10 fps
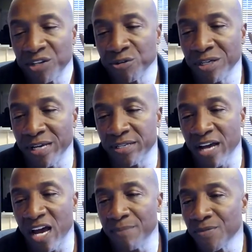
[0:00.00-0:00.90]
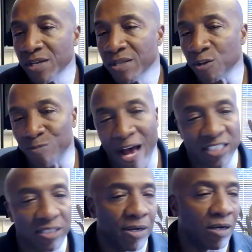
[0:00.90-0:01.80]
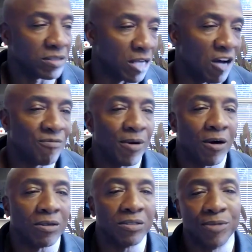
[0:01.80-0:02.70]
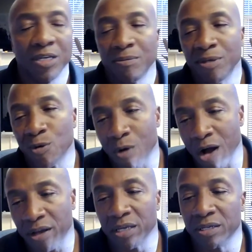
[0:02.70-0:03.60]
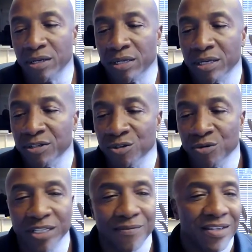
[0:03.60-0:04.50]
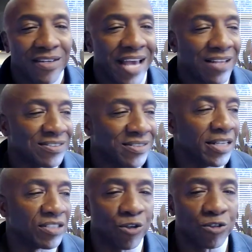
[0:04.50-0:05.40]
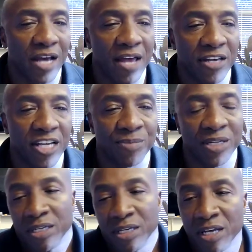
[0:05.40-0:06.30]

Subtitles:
During the daytime, there's basketball and softball and people walking and doing calisthenics and those kind of things. But,